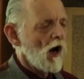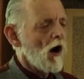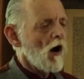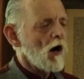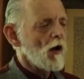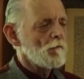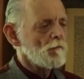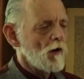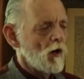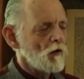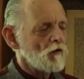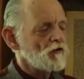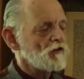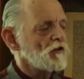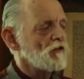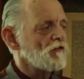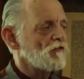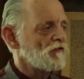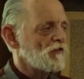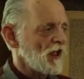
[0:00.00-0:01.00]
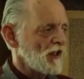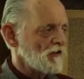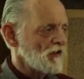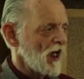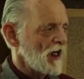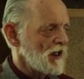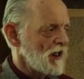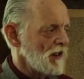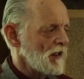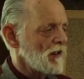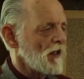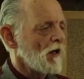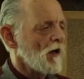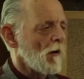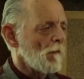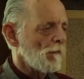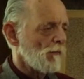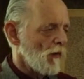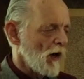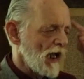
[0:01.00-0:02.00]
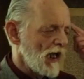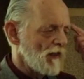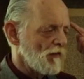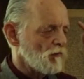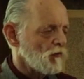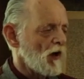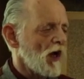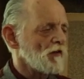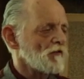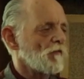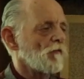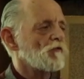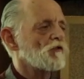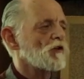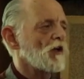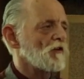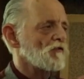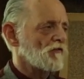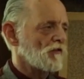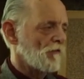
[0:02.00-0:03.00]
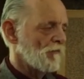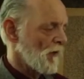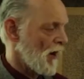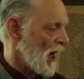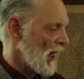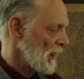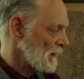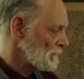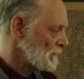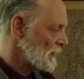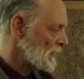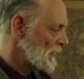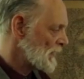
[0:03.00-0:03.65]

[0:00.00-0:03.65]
our emotions dictate it, and then our brain tries to justify it.